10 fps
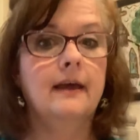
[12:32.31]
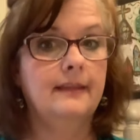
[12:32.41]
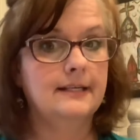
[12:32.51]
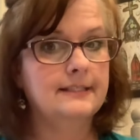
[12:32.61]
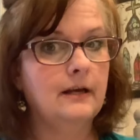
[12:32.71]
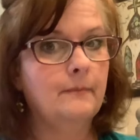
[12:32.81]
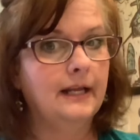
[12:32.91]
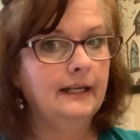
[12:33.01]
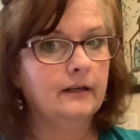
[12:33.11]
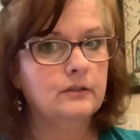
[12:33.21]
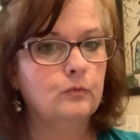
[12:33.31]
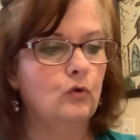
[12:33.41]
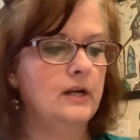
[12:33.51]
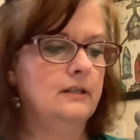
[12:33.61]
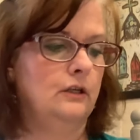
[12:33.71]
that somebody else
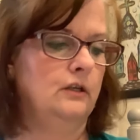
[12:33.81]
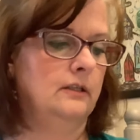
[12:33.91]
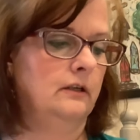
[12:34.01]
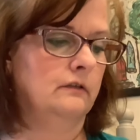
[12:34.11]
wasn't using